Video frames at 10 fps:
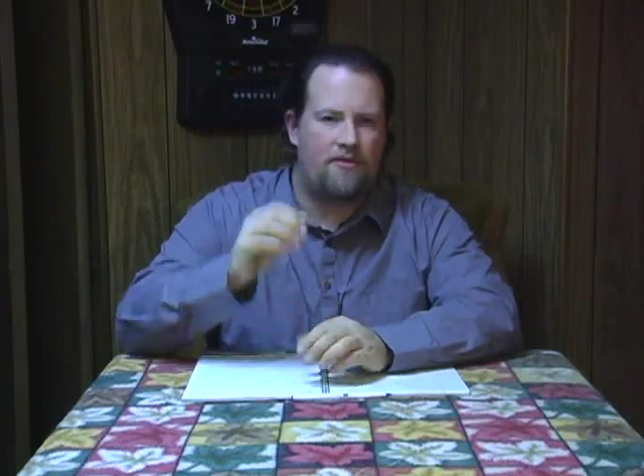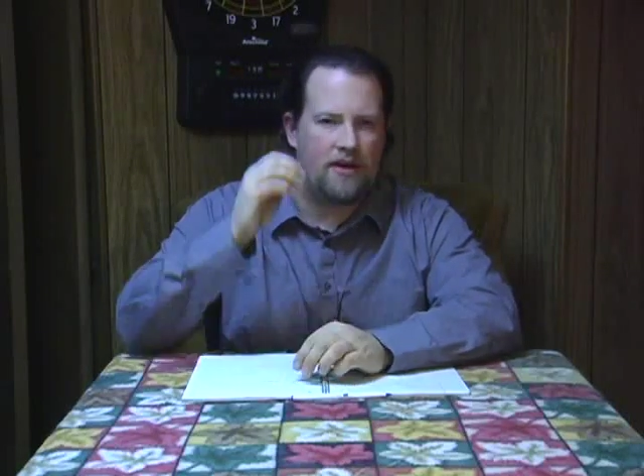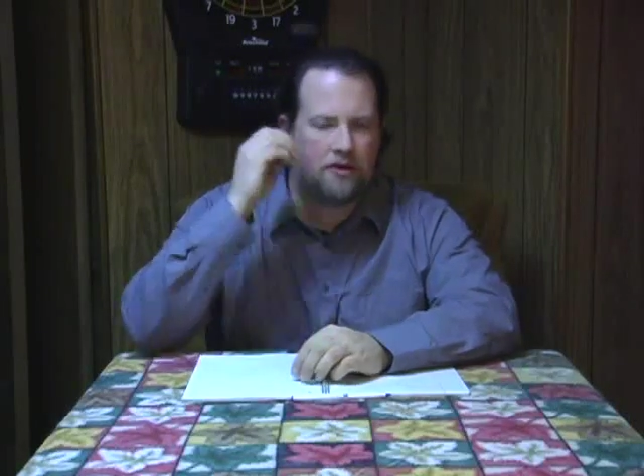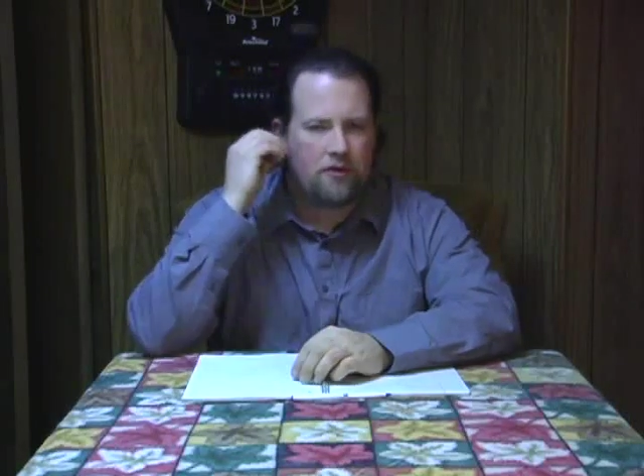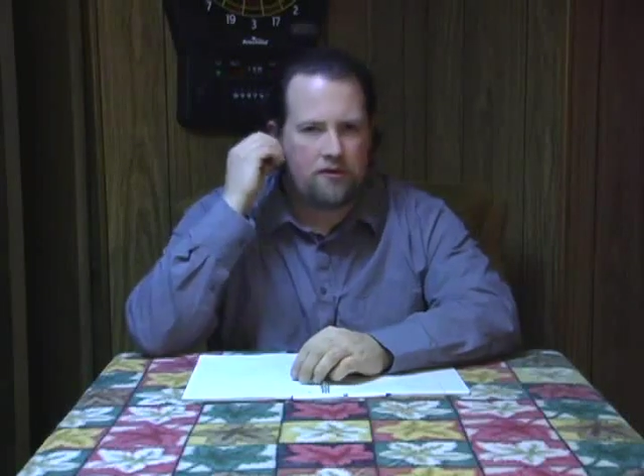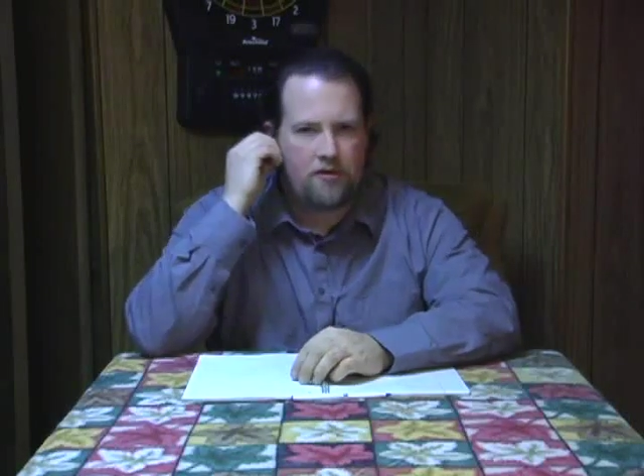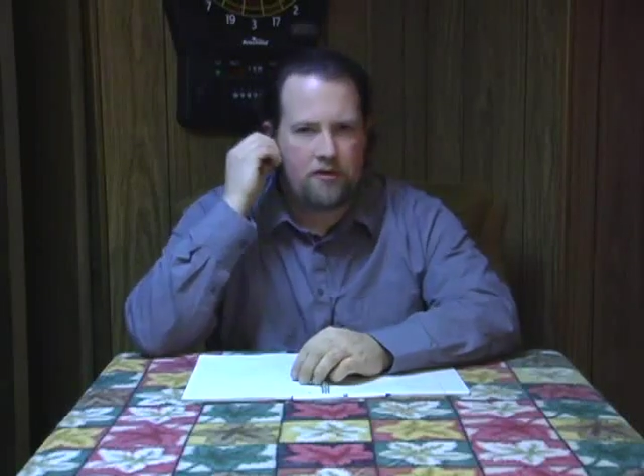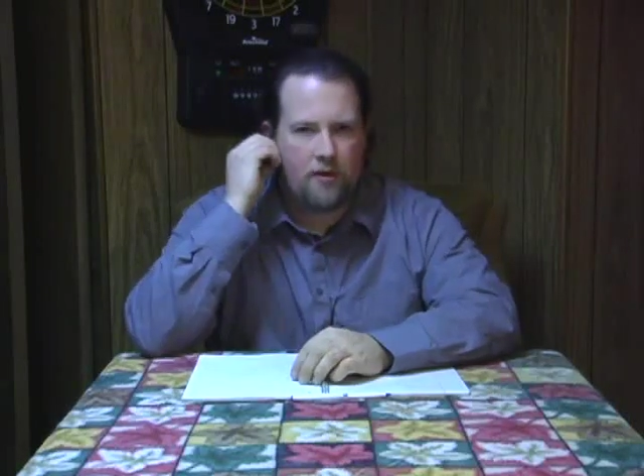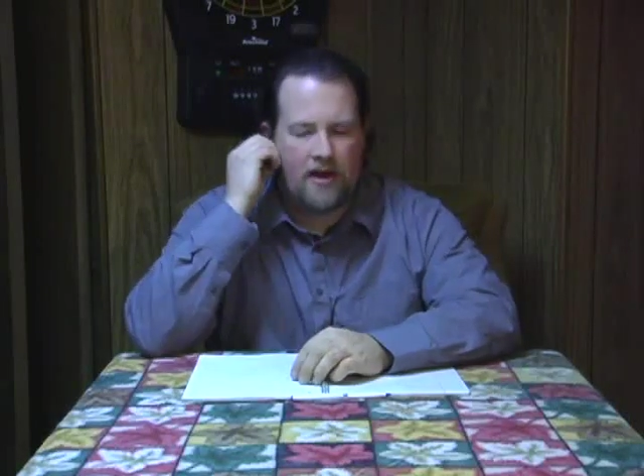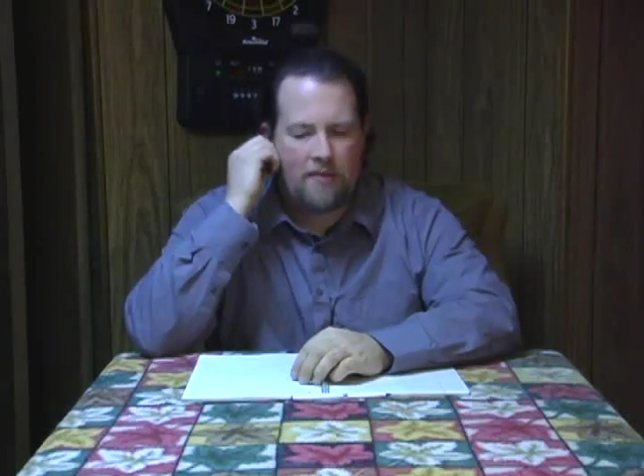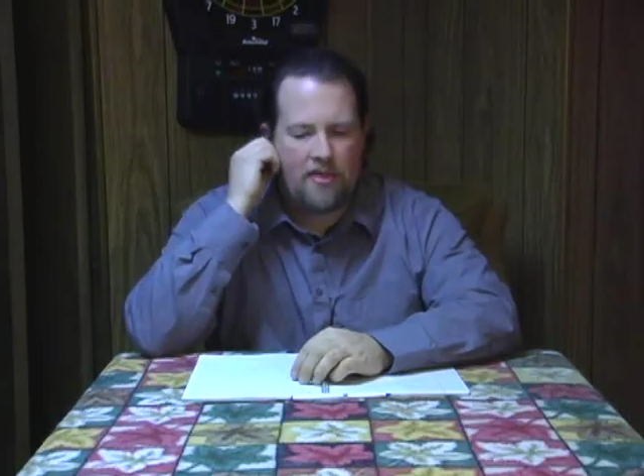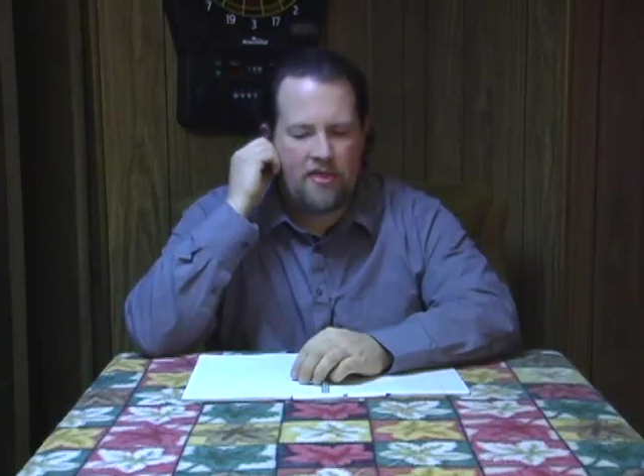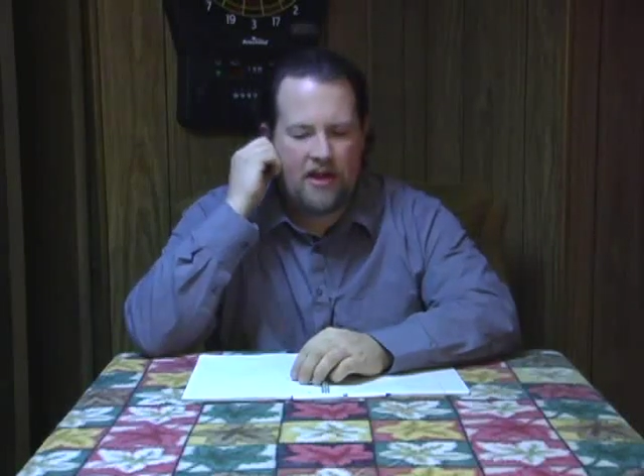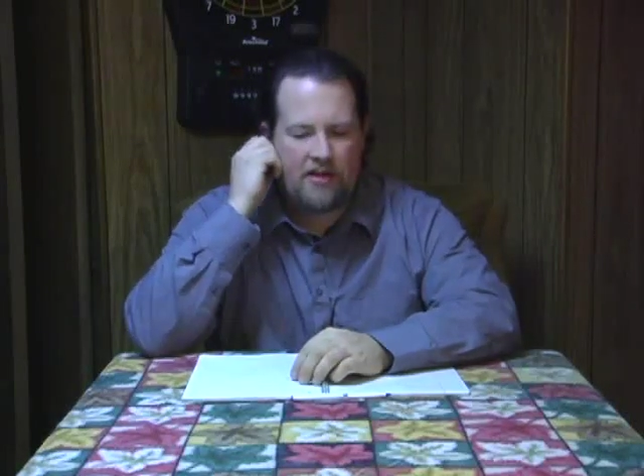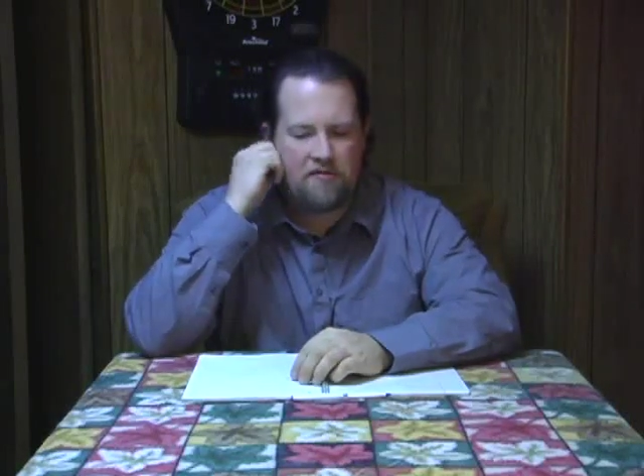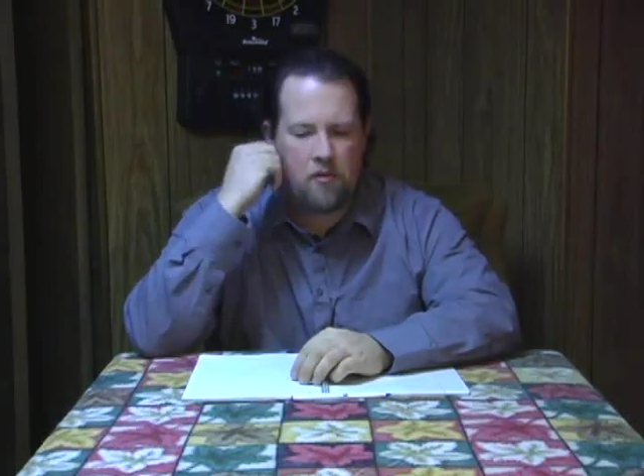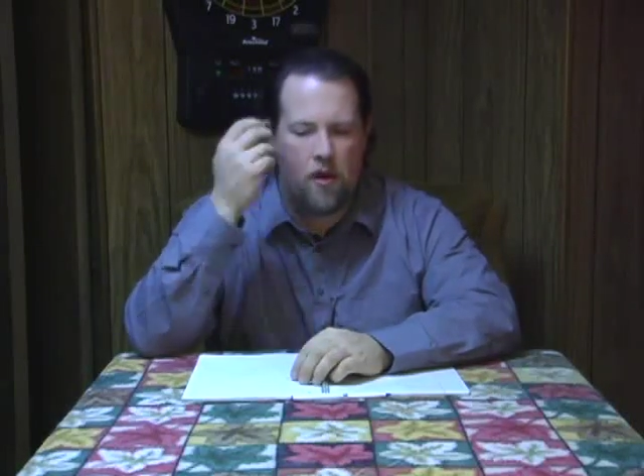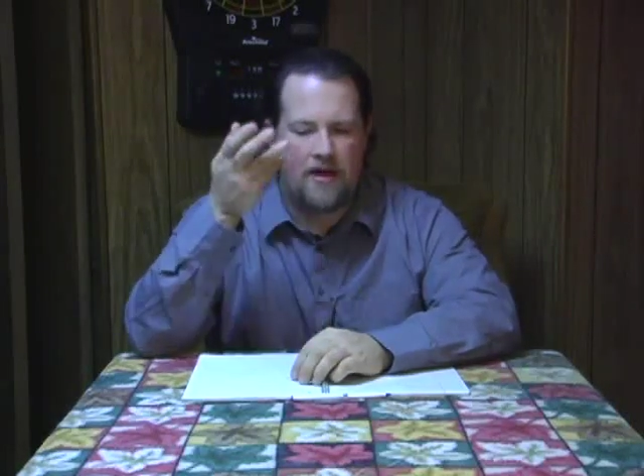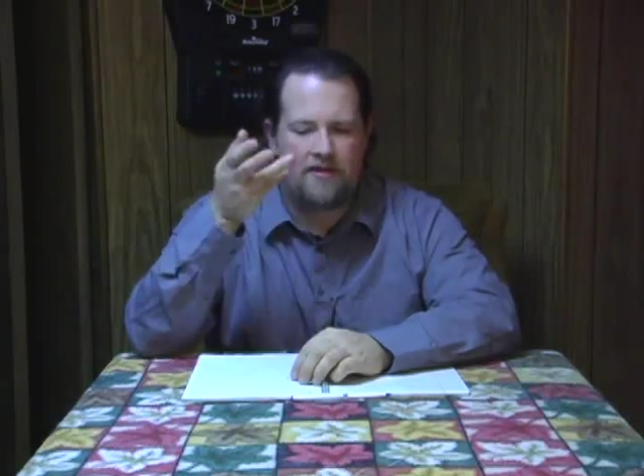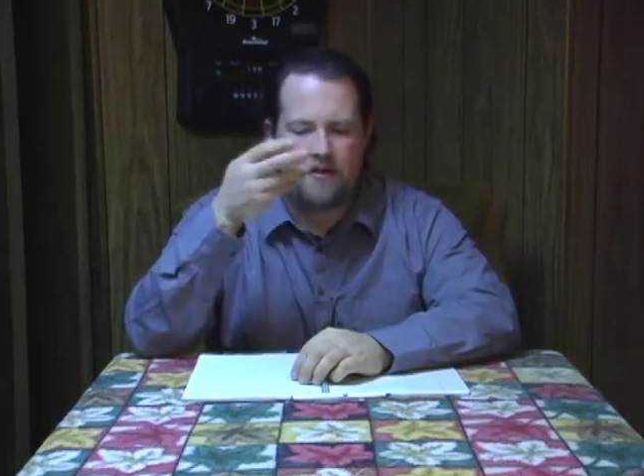vehicle to do it. I mean, think of
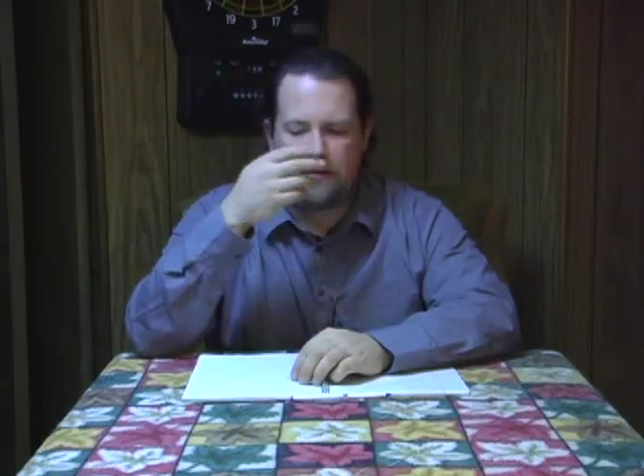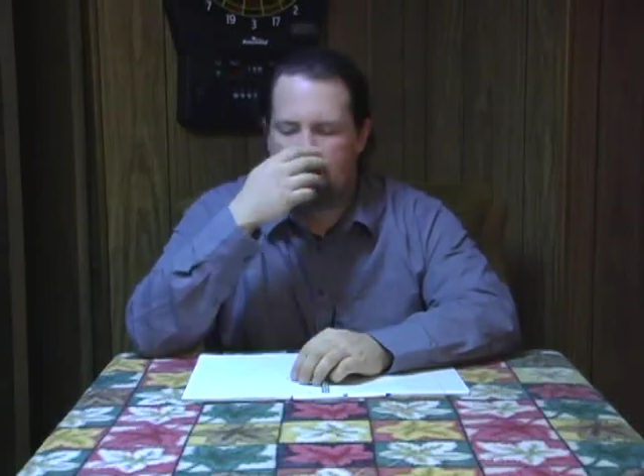what